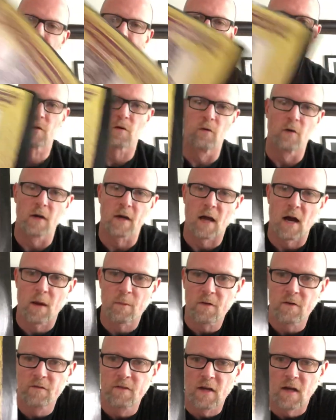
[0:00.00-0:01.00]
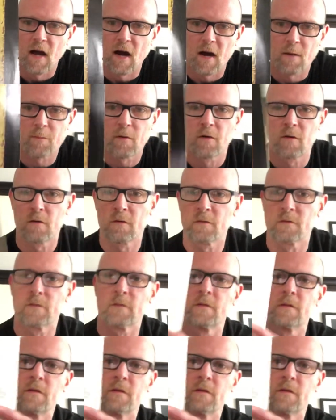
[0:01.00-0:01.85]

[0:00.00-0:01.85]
Scored a copy of Da Capo.